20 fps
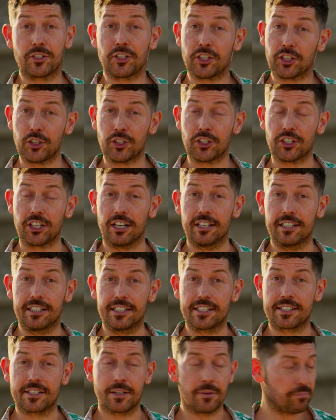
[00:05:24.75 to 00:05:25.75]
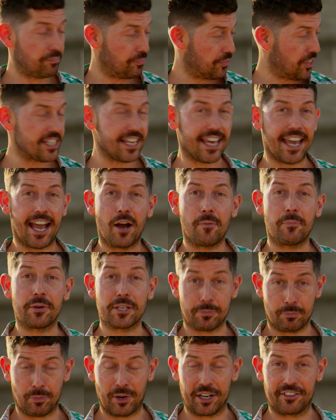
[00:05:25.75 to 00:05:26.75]
the good guys because they help us
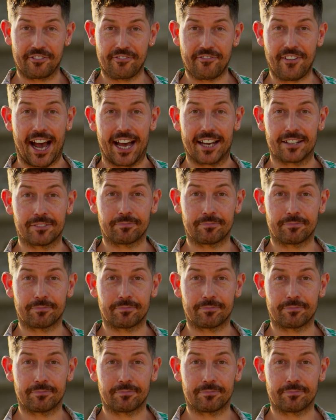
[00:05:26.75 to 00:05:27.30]
break fat.